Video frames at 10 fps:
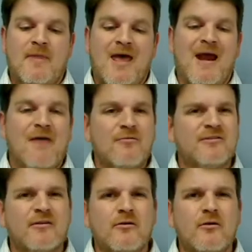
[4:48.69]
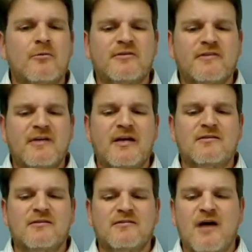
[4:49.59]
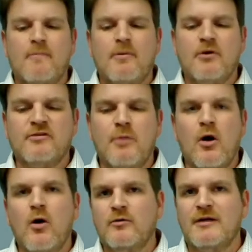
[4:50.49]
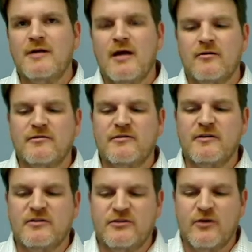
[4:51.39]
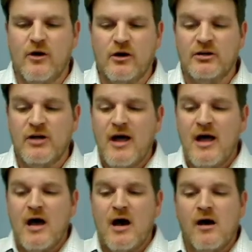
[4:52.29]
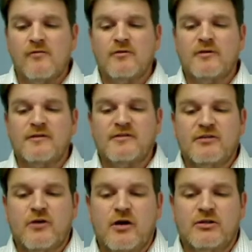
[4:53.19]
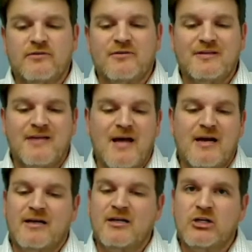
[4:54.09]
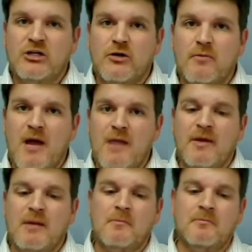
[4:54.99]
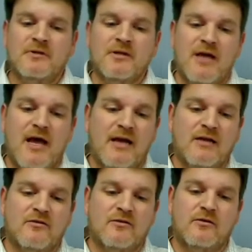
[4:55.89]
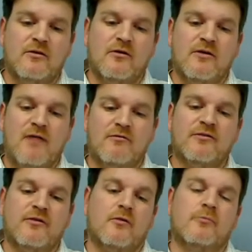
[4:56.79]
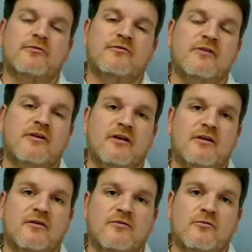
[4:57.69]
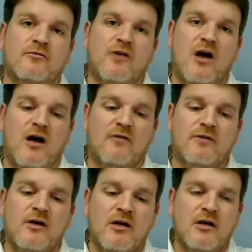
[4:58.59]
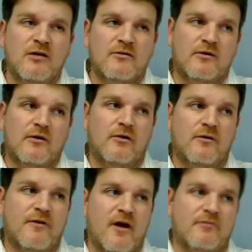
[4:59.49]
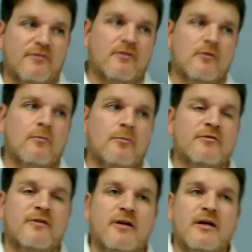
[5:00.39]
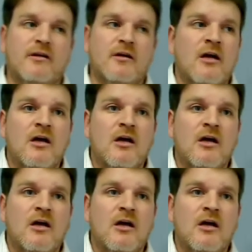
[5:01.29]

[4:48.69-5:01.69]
adversarial proceeding does not postpone the debtor's discharge. However, the discharge of the debt at issue may be delayed until the adversarial proceeding is resolved. So if the adversarial proceeding